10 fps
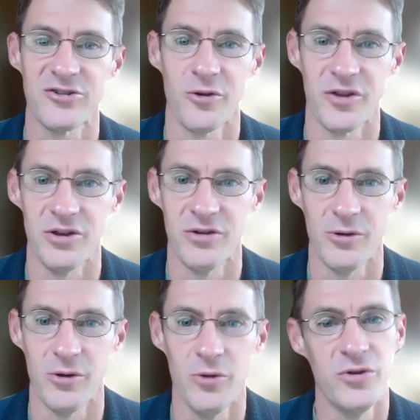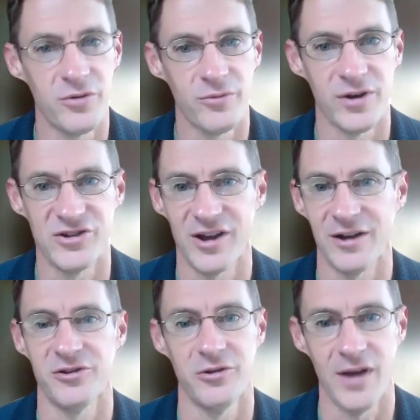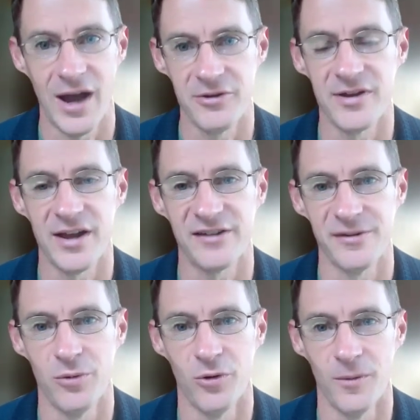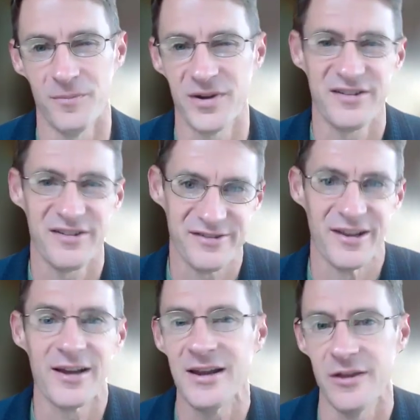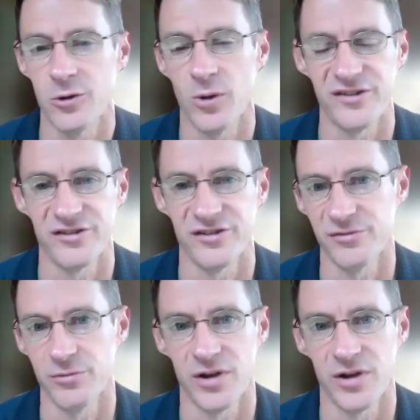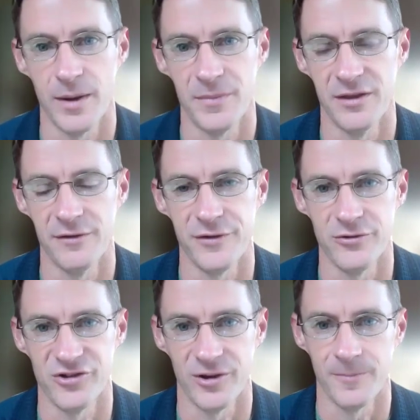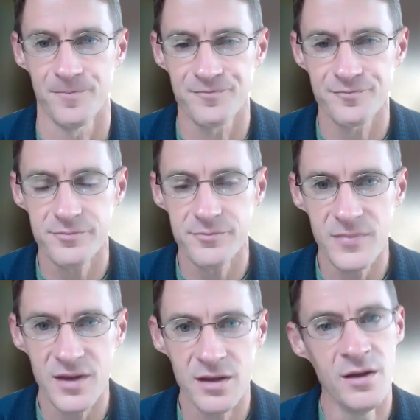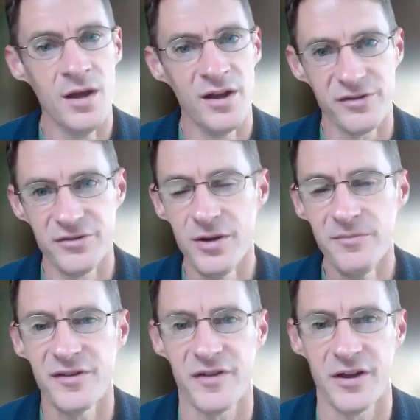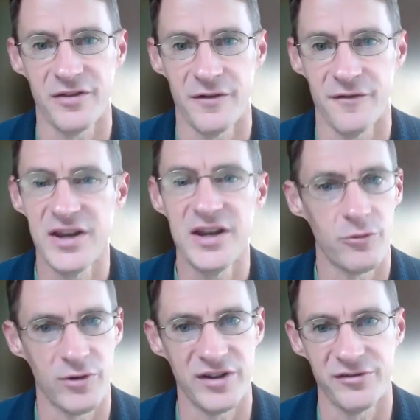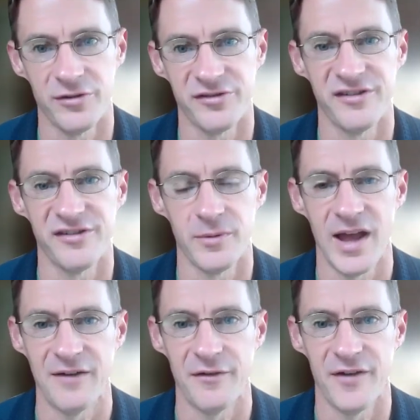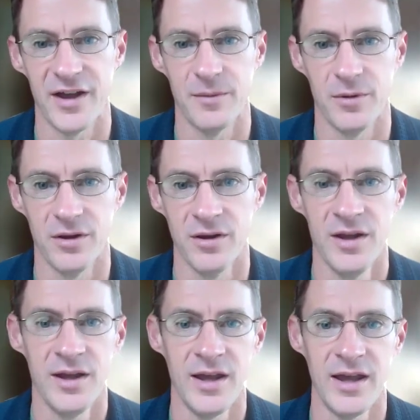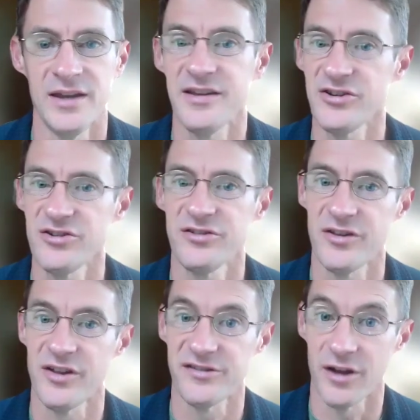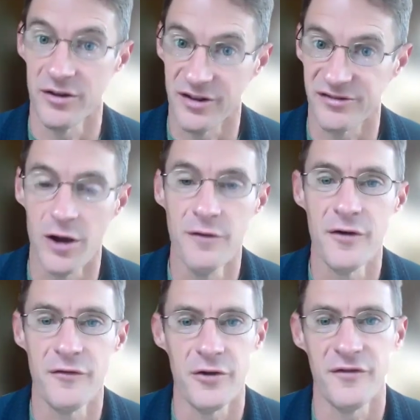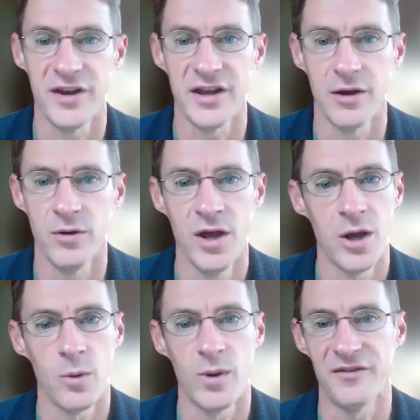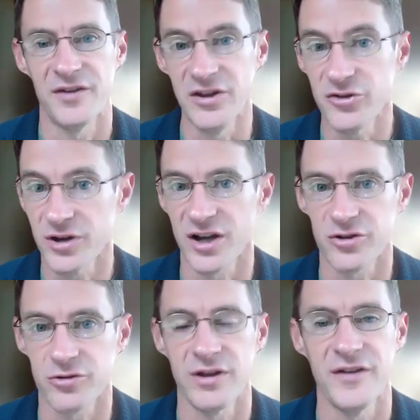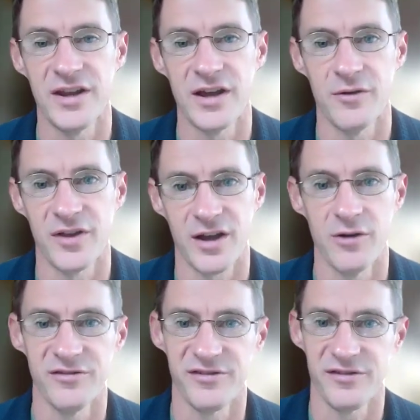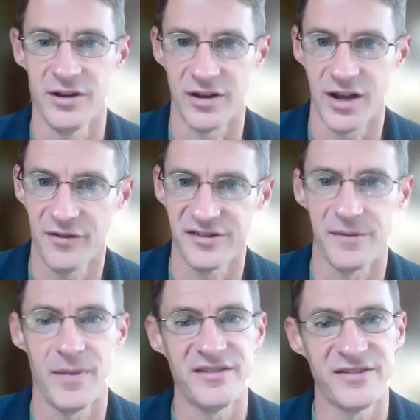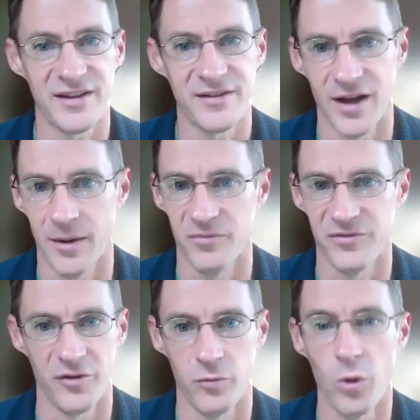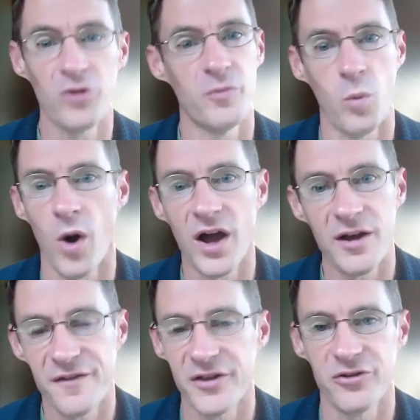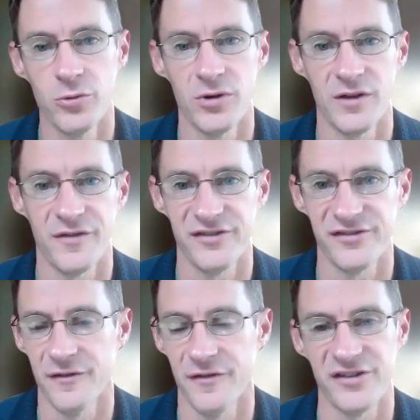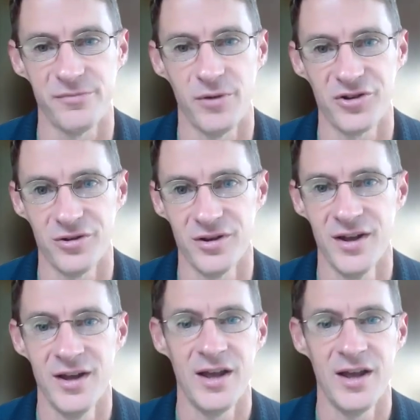sure that you know who you can reach out to, how you can get support, because it's likely that questions will come up in the future. So in terms of the video resources that we have available, in addition to this overview video, we have an introductory video that covers the basic sort of what and why of the tool of this module.